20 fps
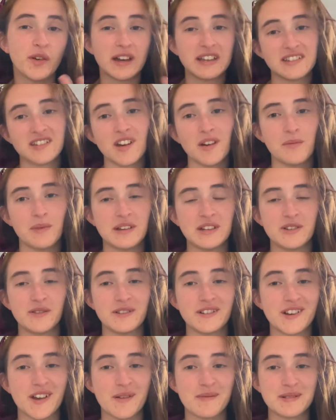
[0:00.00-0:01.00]
It's open to
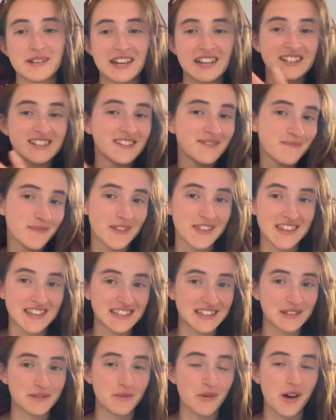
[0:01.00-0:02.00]
interpretation, but this
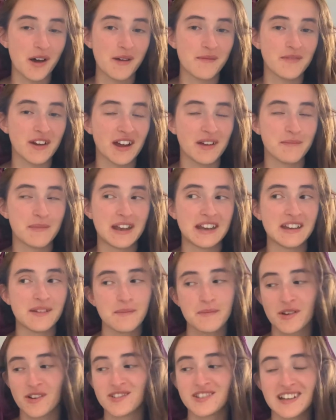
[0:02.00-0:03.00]
is what I'm recommending
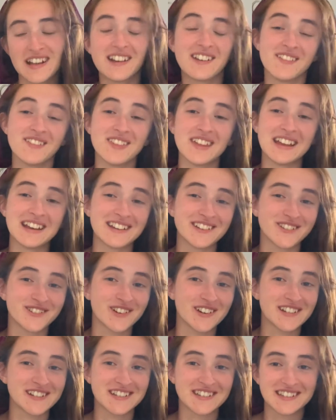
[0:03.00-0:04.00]
because I love the
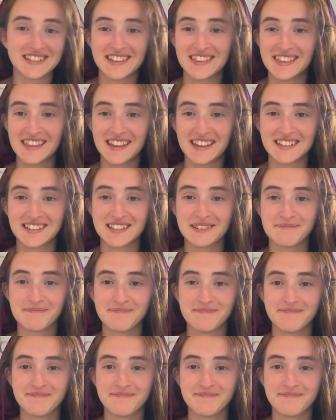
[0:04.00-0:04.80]
illustrations in this.